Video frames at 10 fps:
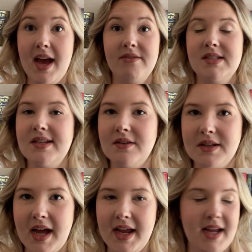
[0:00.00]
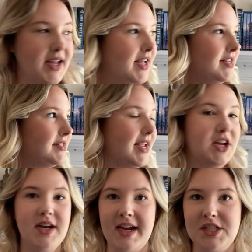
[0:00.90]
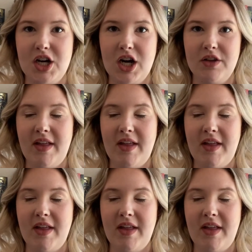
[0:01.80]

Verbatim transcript: every single night and say goodnight to her.